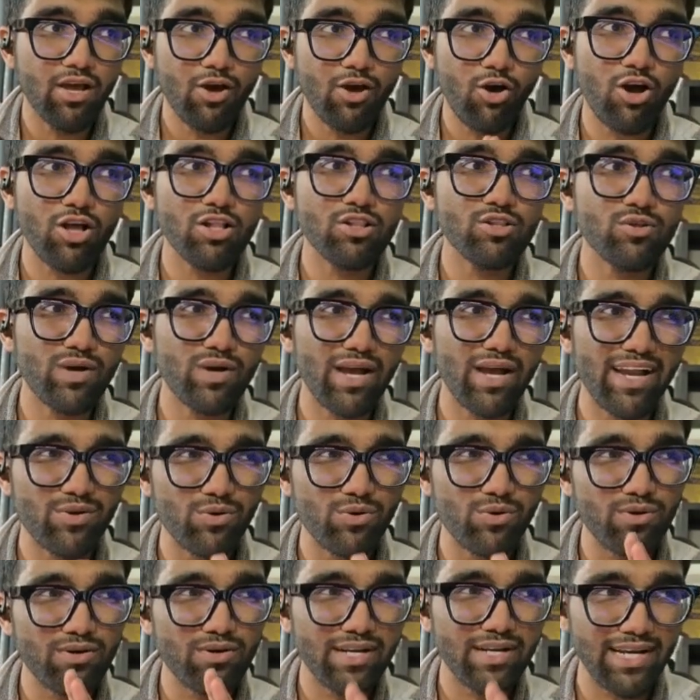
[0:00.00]
Although I
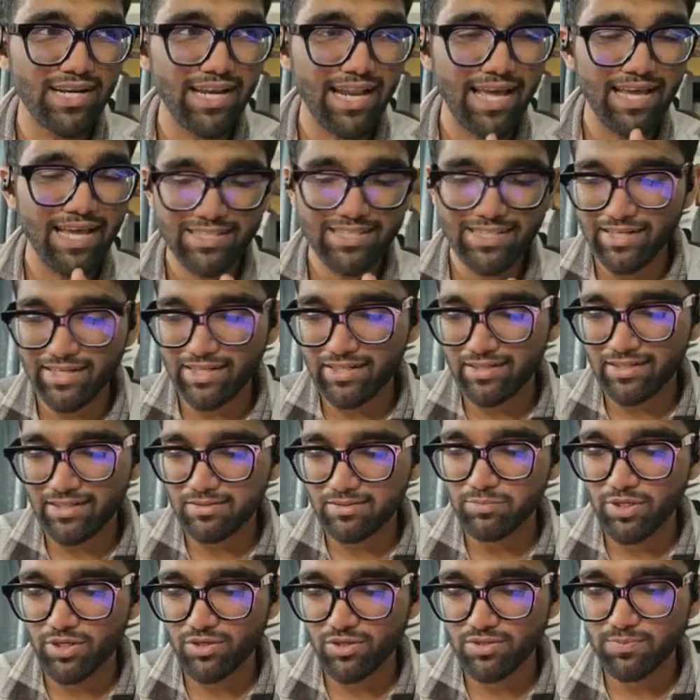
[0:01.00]
don't really like that
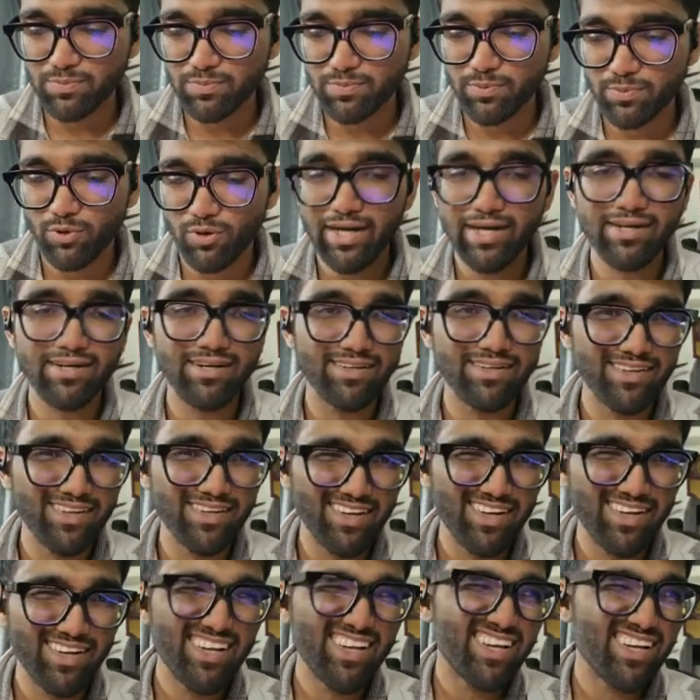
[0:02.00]
term because purulent
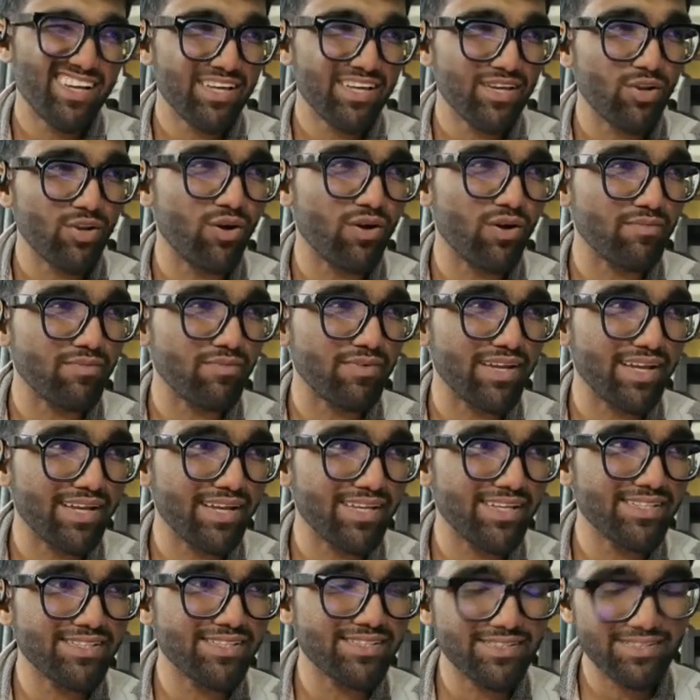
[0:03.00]

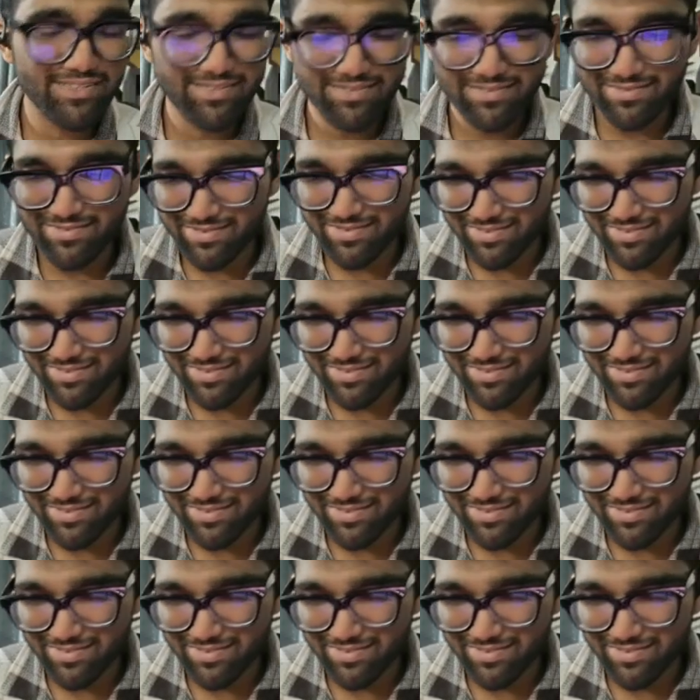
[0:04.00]
is